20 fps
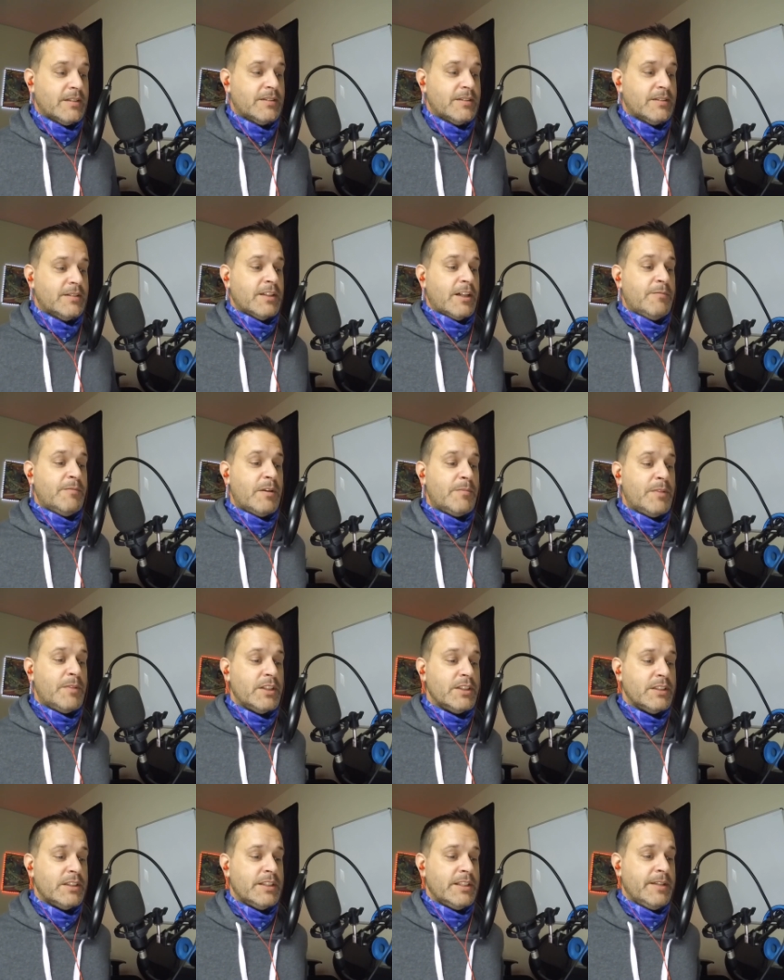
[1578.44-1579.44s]
Some
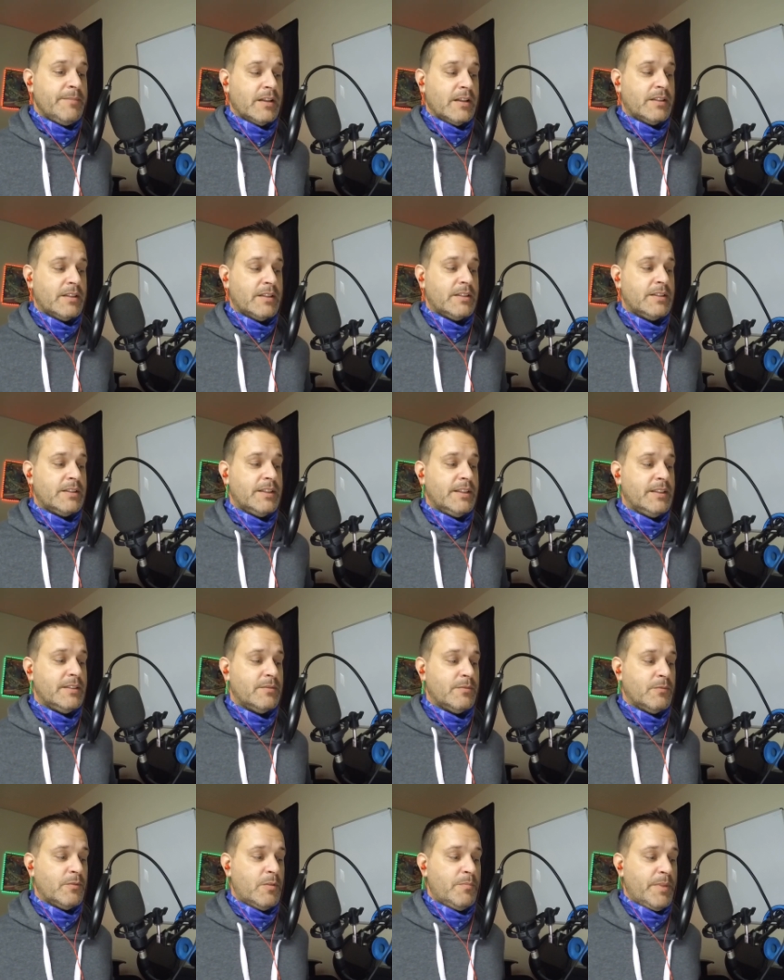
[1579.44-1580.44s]
emergency policies
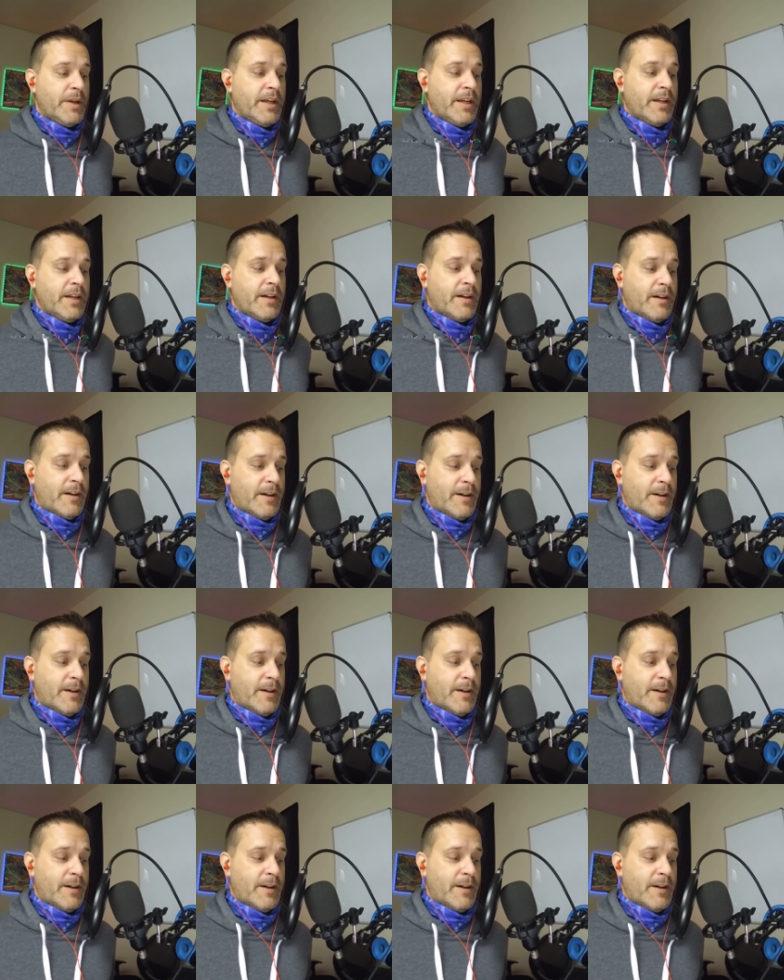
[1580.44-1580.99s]
will be